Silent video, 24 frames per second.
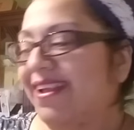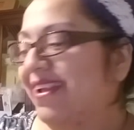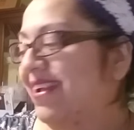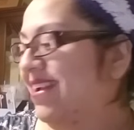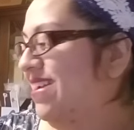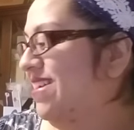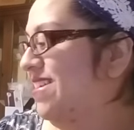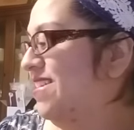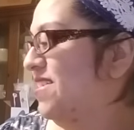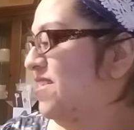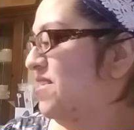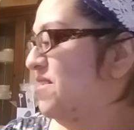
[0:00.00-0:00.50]

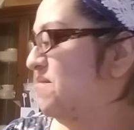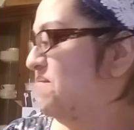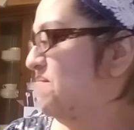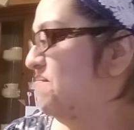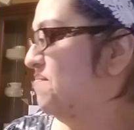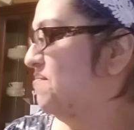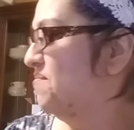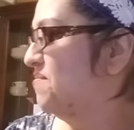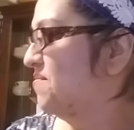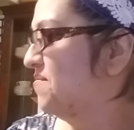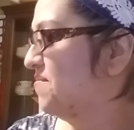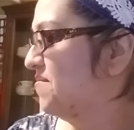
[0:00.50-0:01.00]

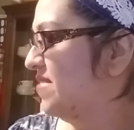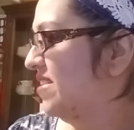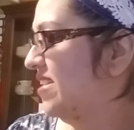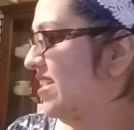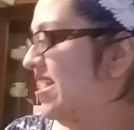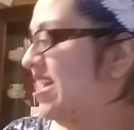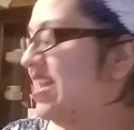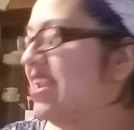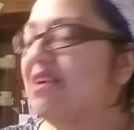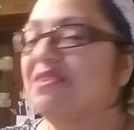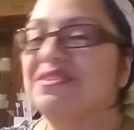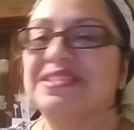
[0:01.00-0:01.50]
And
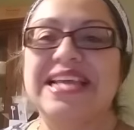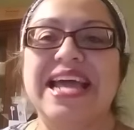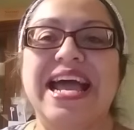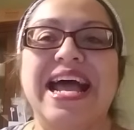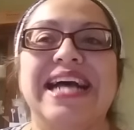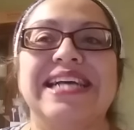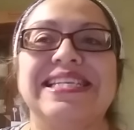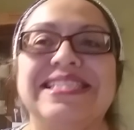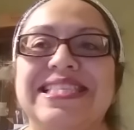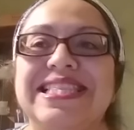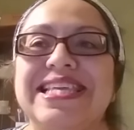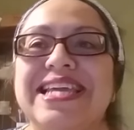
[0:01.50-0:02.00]
I was
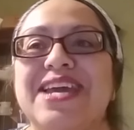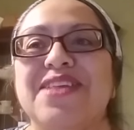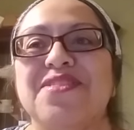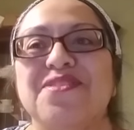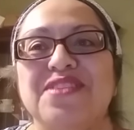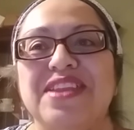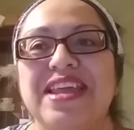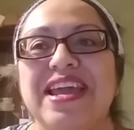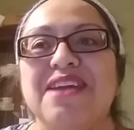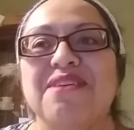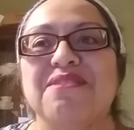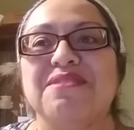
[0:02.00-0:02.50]
asked the other
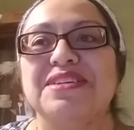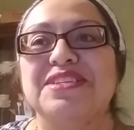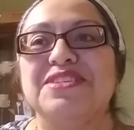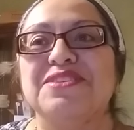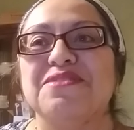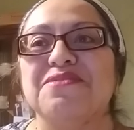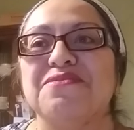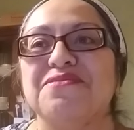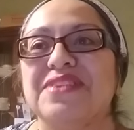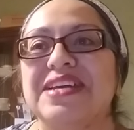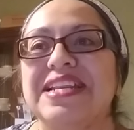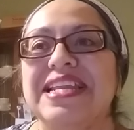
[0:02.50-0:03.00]
day, it was so
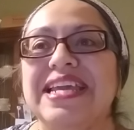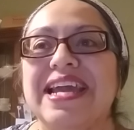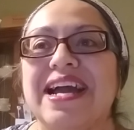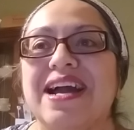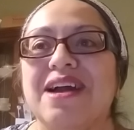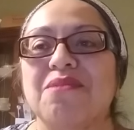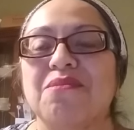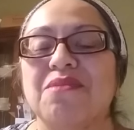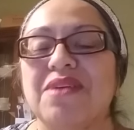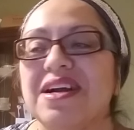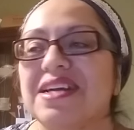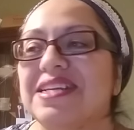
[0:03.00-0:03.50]
funny,
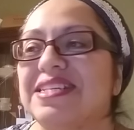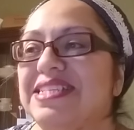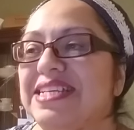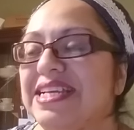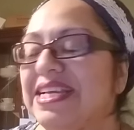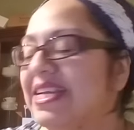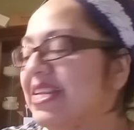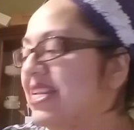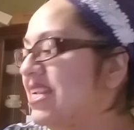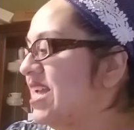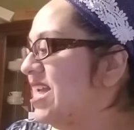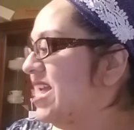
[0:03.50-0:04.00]
I walked in